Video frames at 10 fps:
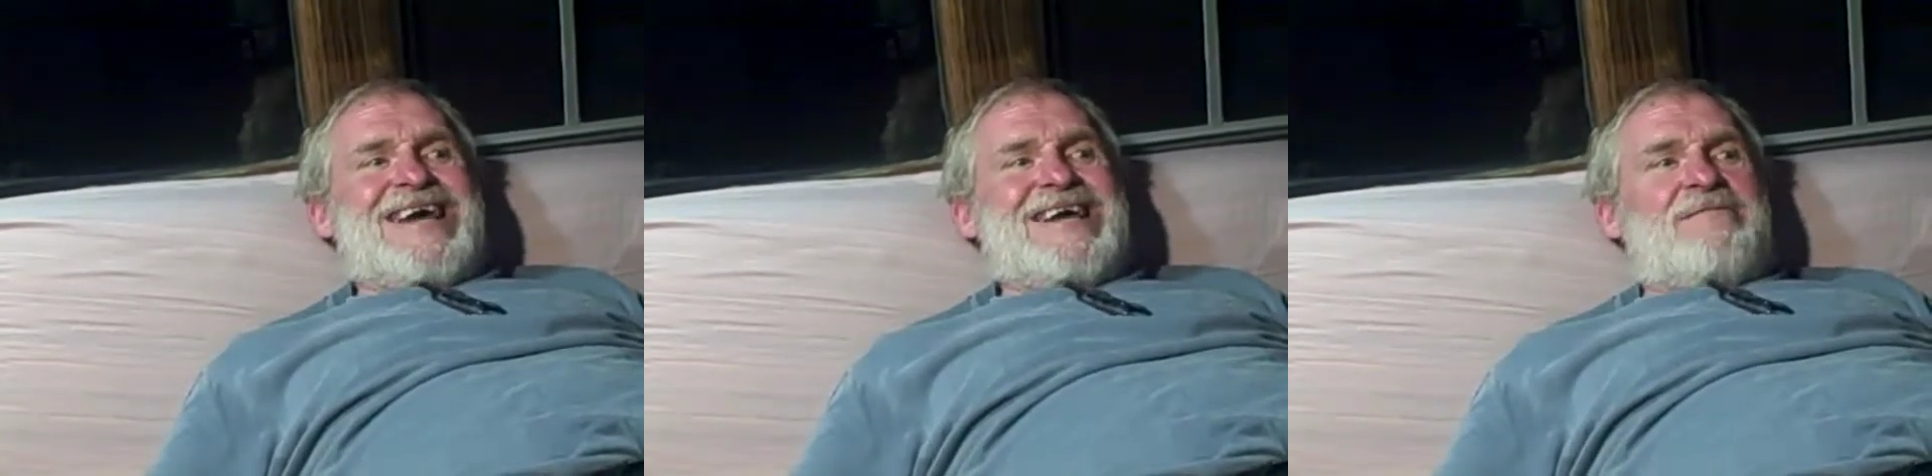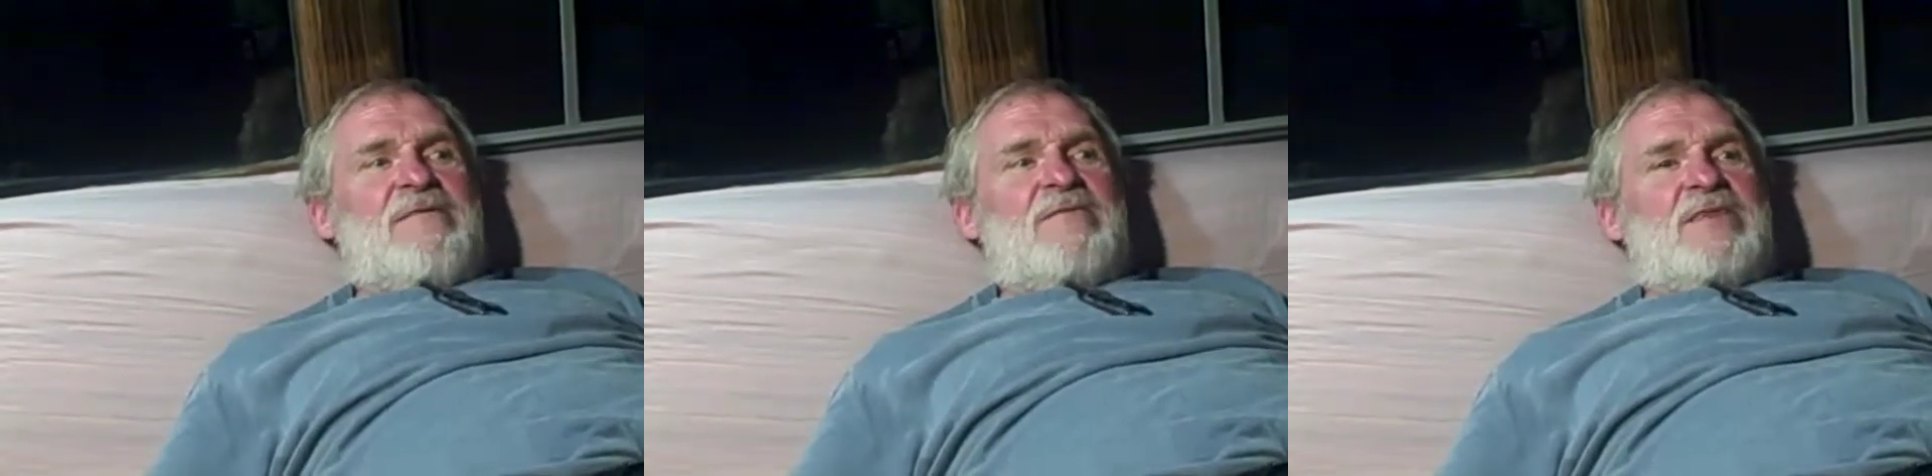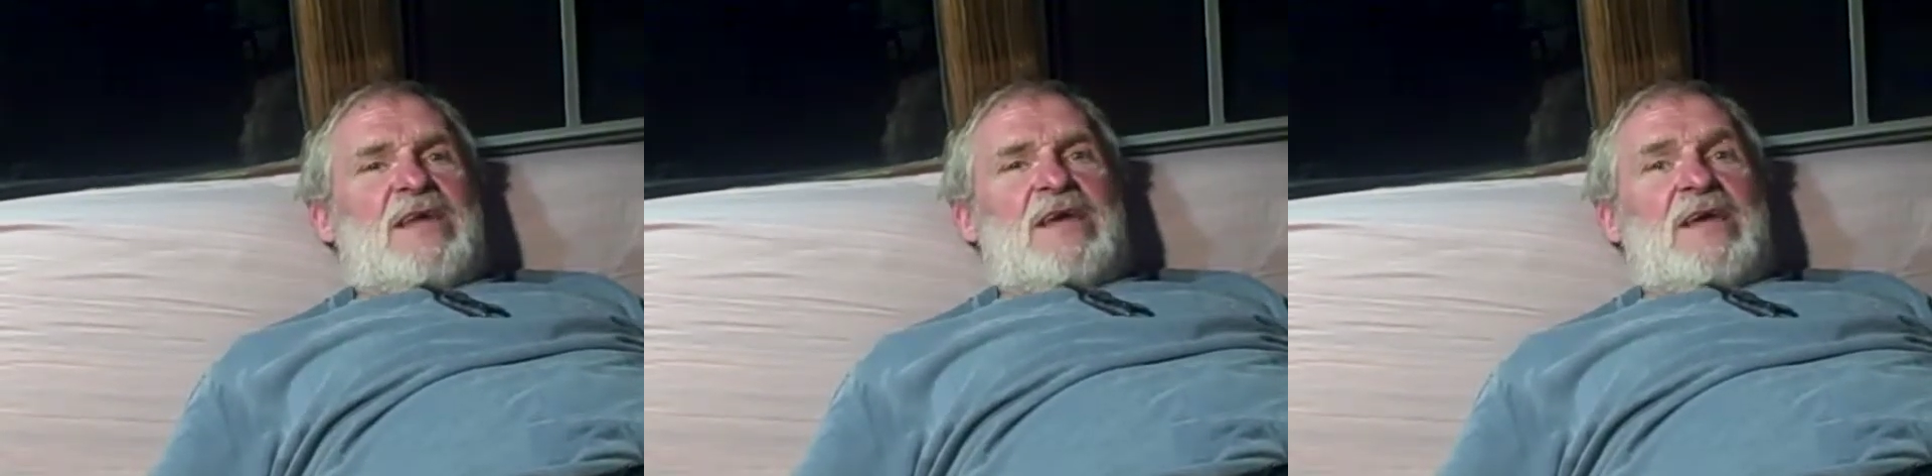hear
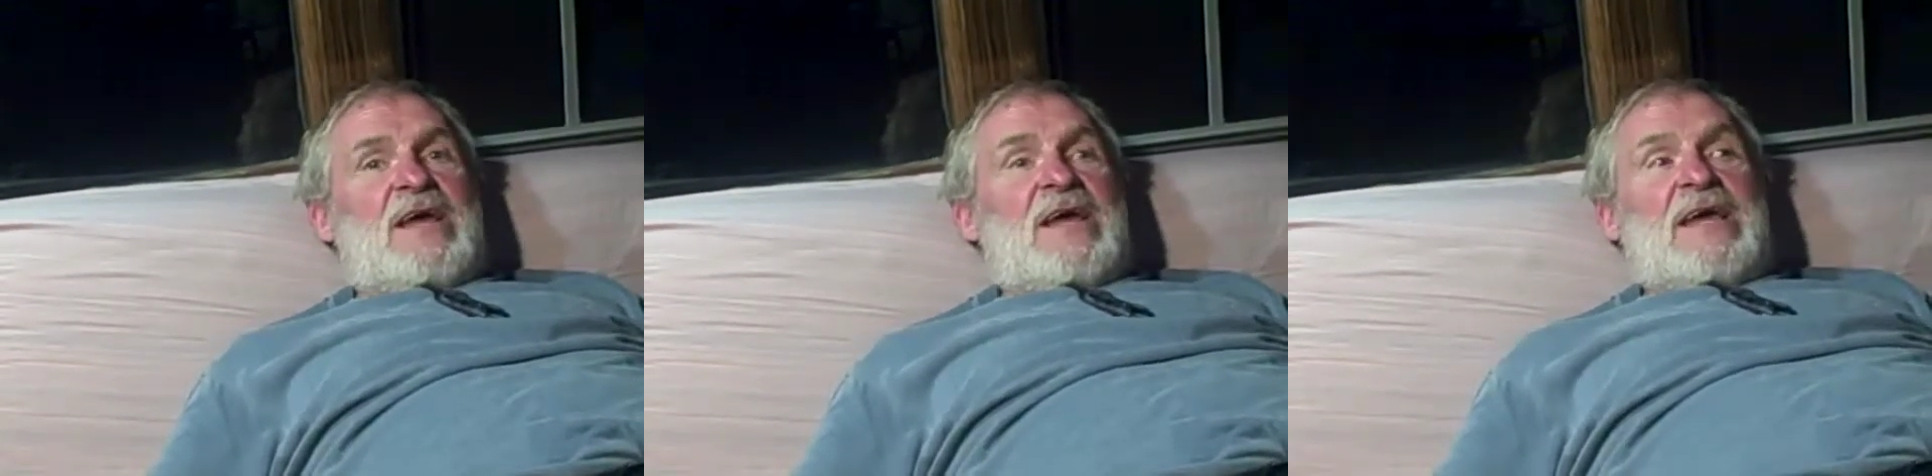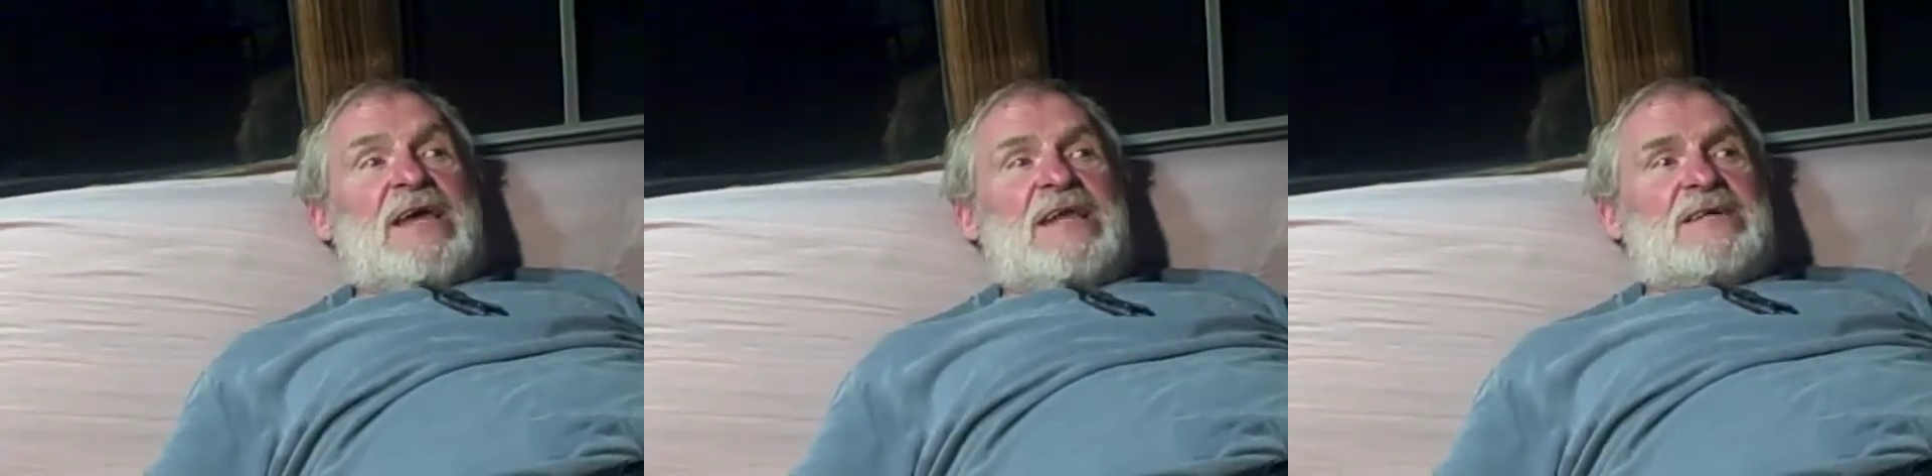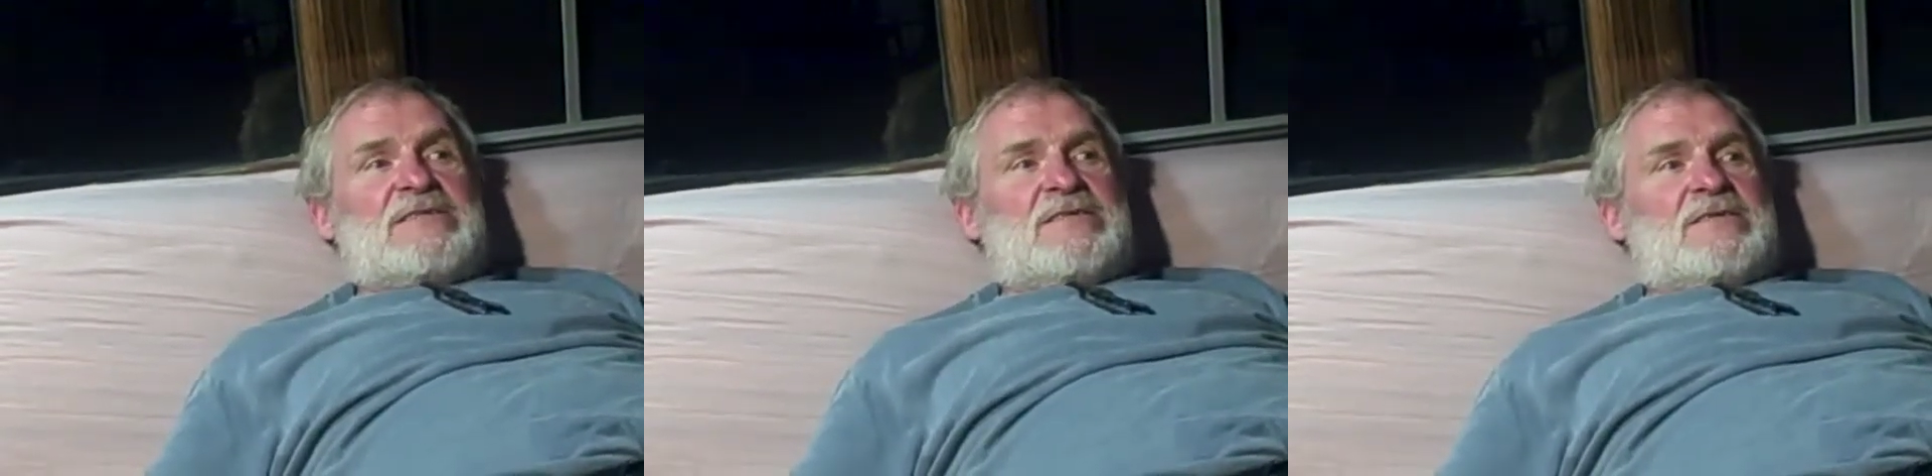everything, he
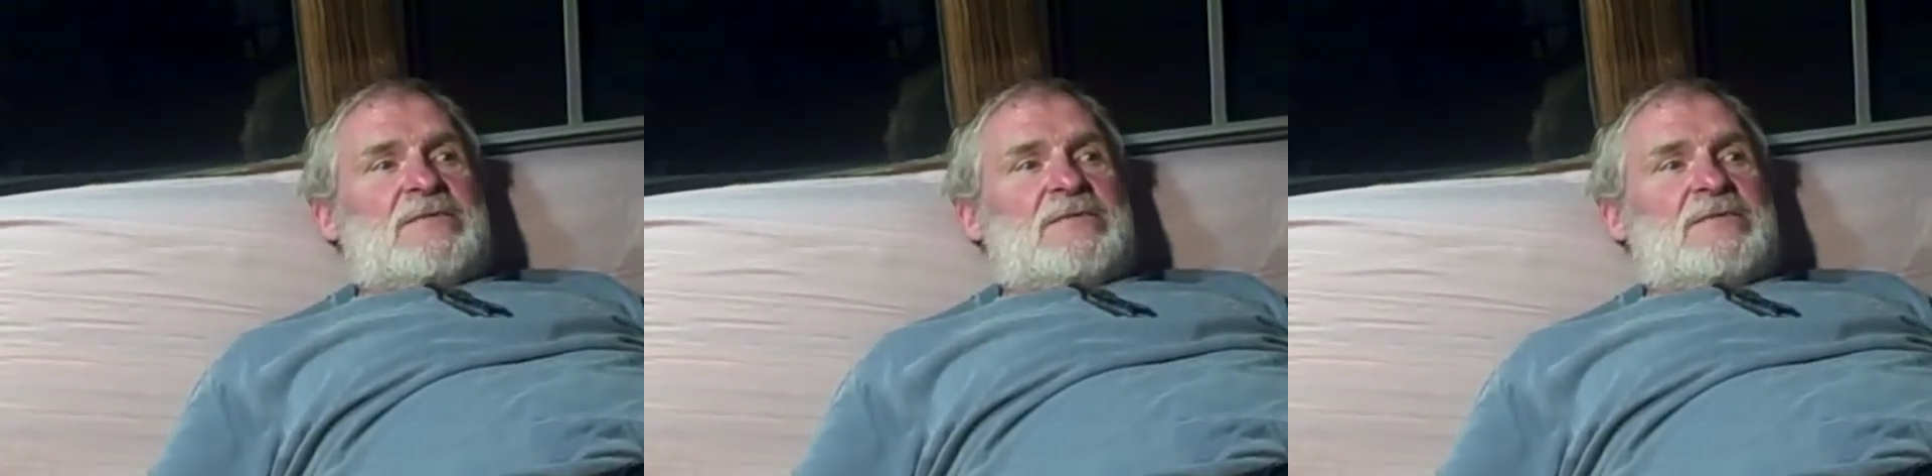doesn't.